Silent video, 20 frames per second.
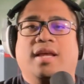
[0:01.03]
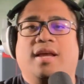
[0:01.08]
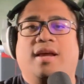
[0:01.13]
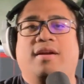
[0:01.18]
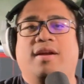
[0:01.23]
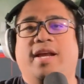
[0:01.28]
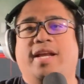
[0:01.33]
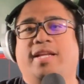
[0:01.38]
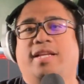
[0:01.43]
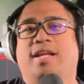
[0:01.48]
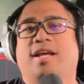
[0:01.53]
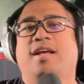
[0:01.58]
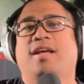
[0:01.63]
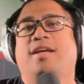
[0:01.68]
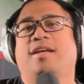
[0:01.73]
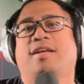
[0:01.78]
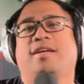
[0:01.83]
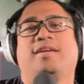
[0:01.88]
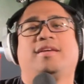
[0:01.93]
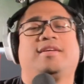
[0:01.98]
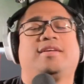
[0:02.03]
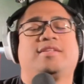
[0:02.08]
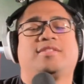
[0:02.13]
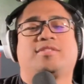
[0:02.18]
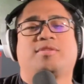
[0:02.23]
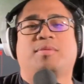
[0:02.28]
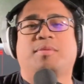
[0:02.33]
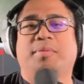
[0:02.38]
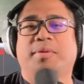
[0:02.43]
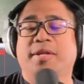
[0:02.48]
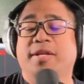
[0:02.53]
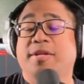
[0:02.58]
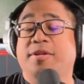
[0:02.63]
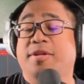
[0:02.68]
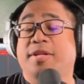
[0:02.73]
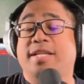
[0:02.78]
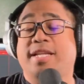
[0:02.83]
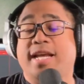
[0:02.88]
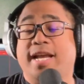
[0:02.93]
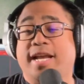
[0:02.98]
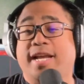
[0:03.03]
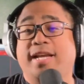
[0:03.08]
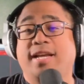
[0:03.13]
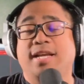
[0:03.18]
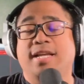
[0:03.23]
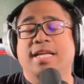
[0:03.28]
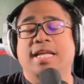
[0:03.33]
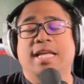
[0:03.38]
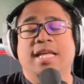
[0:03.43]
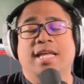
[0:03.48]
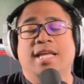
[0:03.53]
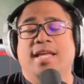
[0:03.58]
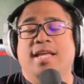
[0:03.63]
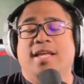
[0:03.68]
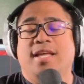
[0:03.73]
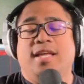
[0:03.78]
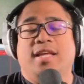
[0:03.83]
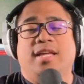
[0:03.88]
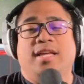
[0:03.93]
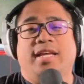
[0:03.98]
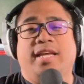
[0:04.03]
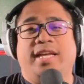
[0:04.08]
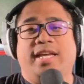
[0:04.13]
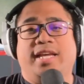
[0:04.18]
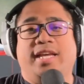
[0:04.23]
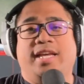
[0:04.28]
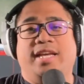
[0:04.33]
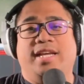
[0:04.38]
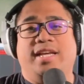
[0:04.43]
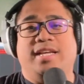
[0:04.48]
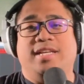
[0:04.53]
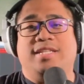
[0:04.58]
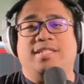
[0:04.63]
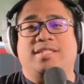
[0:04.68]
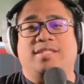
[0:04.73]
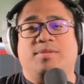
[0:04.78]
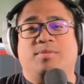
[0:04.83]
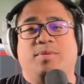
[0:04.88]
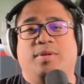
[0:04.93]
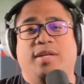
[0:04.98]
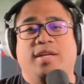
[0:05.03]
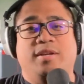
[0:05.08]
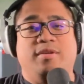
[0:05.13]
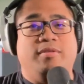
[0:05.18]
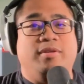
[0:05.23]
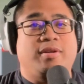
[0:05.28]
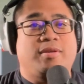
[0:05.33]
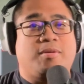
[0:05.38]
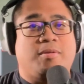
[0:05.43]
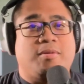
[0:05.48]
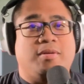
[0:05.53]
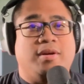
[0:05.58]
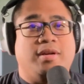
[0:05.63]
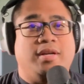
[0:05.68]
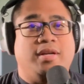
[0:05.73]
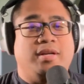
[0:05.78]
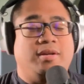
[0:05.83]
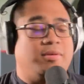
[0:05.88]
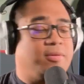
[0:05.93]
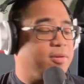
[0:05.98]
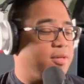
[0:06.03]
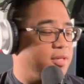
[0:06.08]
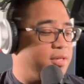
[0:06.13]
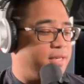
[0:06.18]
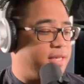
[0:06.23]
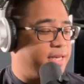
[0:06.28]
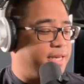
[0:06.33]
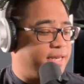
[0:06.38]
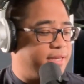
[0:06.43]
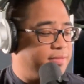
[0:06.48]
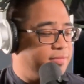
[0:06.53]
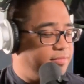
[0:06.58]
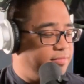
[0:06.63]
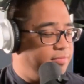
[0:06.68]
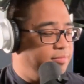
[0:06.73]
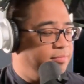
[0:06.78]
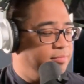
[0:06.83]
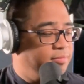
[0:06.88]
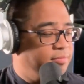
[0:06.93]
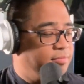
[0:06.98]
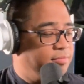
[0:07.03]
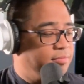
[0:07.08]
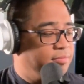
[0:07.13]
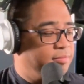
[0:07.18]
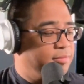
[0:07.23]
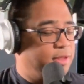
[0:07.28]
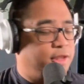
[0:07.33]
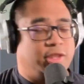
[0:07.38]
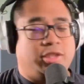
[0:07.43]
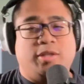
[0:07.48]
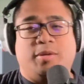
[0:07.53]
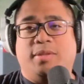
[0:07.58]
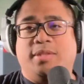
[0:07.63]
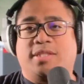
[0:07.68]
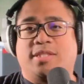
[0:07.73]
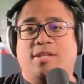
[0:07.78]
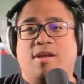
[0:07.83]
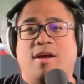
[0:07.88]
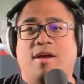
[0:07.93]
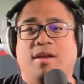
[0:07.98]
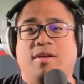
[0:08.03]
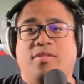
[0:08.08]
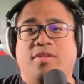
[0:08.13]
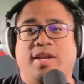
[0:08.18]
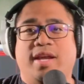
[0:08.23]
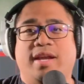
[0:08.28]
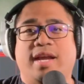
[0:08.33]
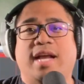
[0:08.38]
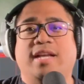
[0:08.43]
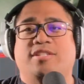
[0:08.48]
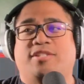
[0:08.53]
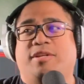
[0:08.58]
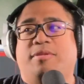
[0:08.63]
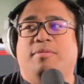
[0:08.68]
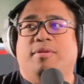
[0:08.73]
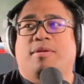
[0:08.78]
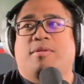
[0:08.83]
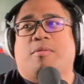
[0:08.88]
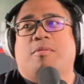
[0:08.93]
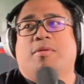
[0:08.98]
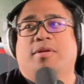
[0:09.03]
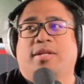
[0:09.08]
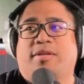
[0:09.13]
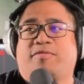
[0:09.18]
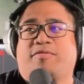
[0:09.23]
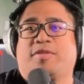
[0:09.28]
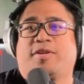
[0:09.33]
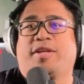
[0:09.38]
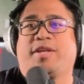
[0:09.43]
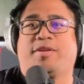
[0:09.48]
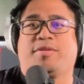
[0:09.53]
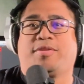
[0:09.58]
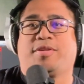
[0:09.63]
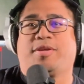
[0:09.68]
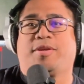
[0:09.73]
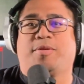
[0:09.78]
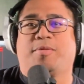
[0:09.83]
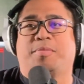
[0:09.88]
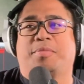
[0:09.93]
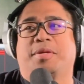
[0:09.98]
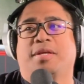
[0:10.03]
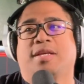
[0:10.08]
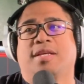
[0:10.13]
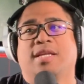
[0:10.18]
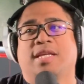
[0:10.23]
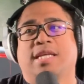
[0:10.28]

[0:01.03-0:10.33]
All right. So what we're gonna do today is we're gonna record or show a song that I actually recorded for YouTube